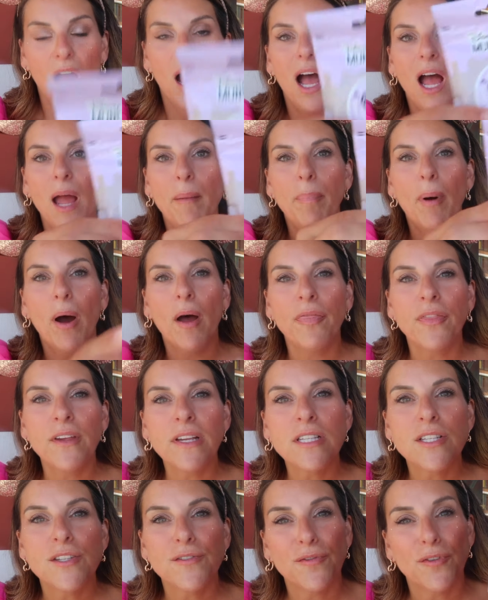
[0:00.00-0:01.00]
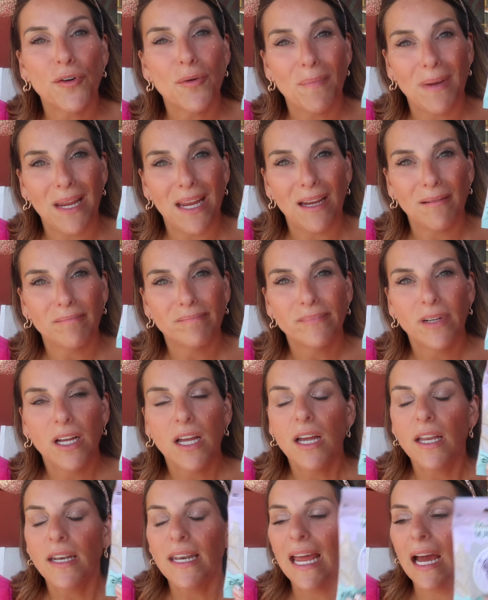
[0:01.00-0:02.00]
I bought this for me.
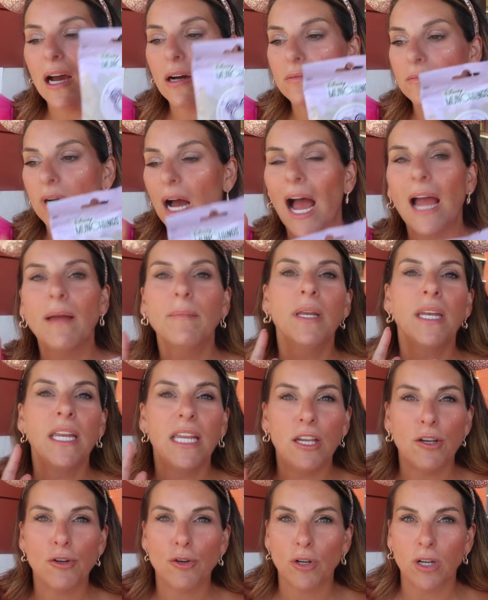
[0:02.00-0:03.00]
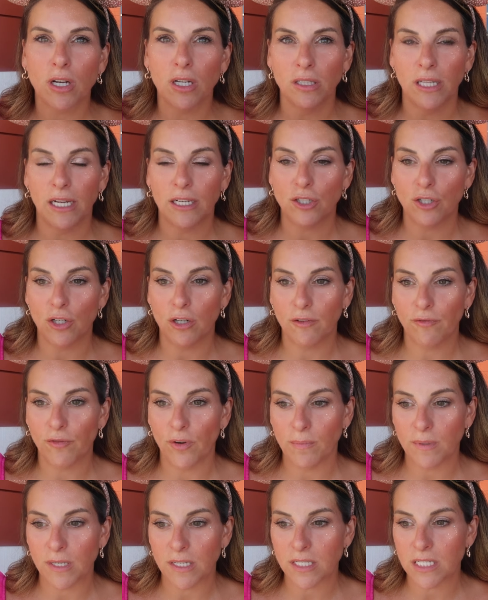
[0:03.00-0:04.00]
Now, I'm an ear collector
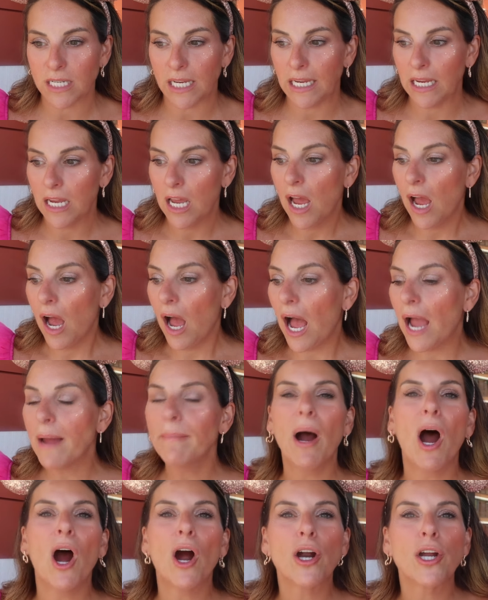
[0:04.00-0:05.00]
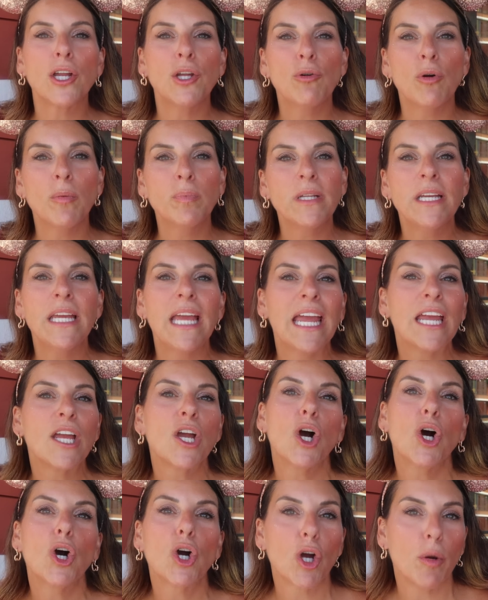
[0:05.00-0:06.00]
from Disney arguably a
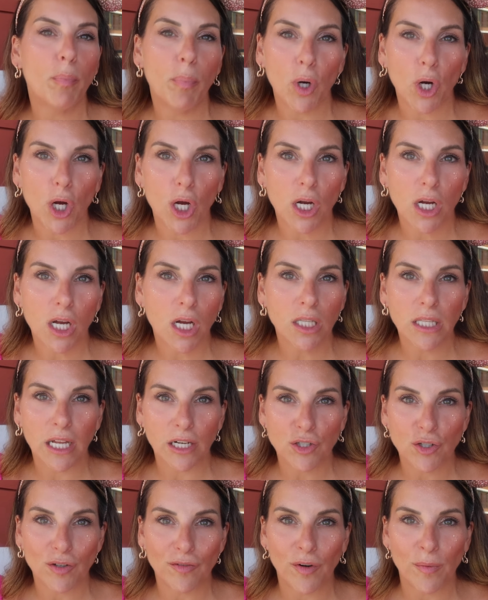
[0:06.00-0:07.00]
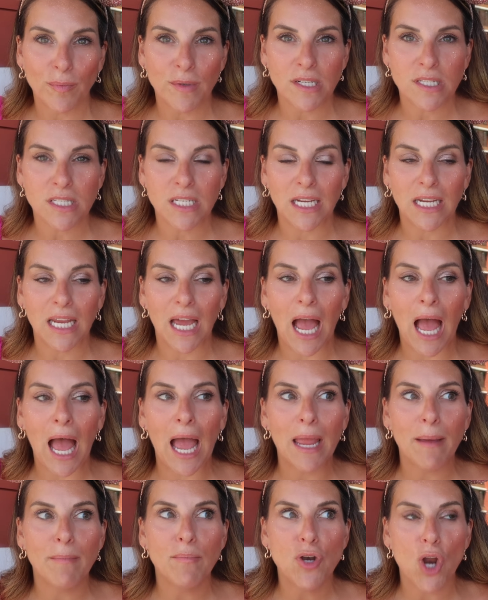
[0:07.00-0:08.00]
cookbook collector from Disney.
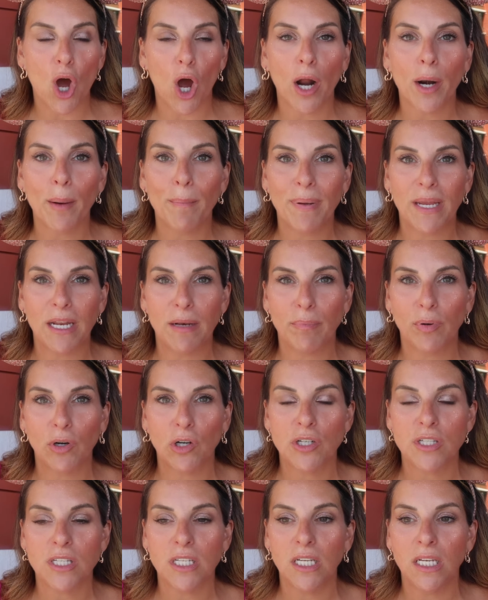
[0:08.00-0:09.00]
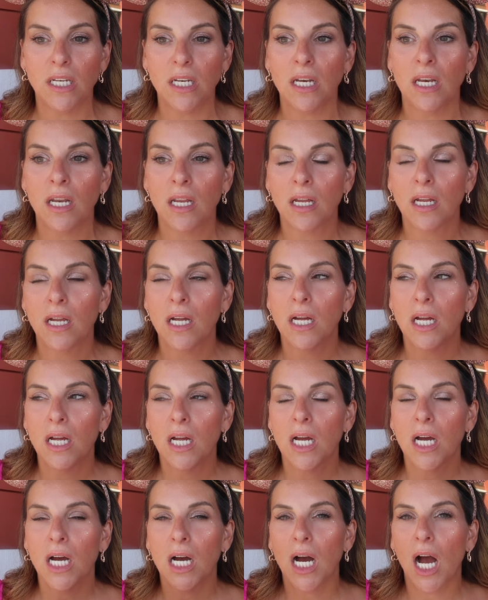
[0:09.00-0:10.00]
I am not a pin person,
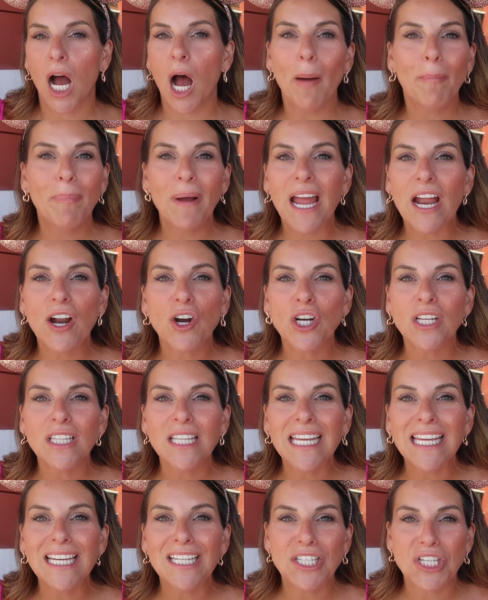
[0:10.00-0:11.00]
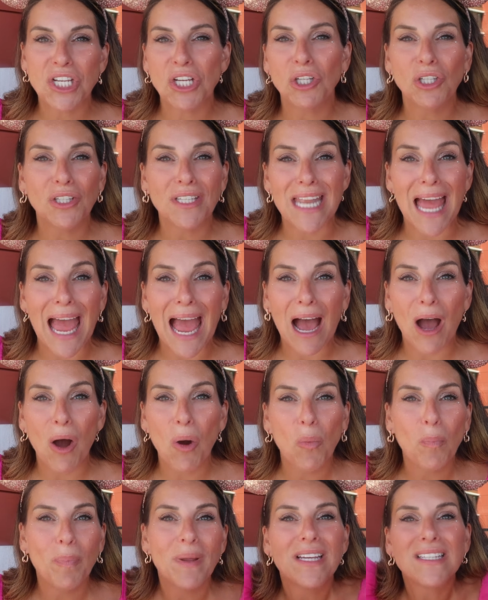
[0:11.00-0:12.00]
apparently until
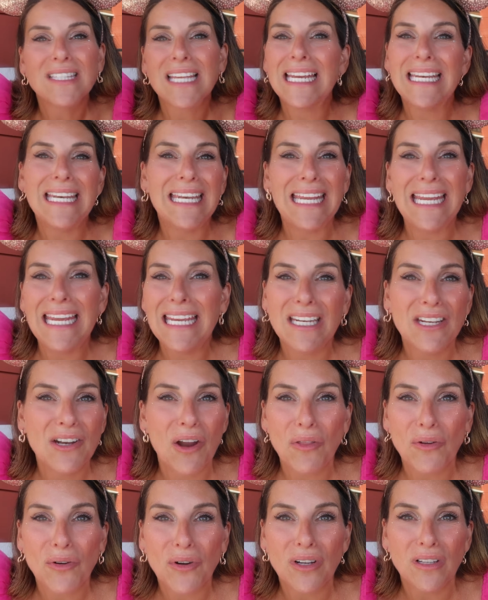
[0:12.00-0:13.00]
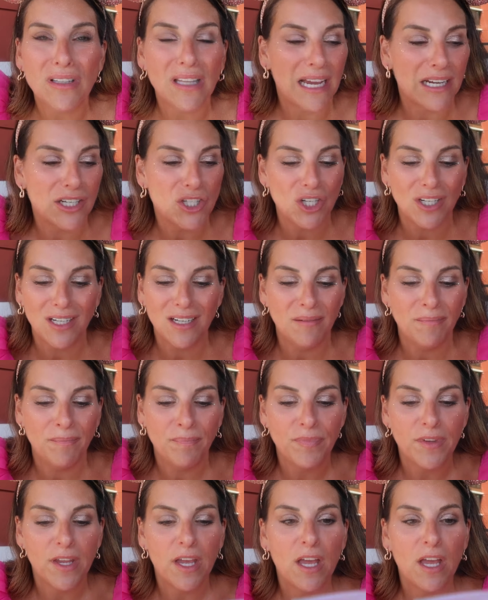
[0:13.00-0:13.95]
now, because I need another collection.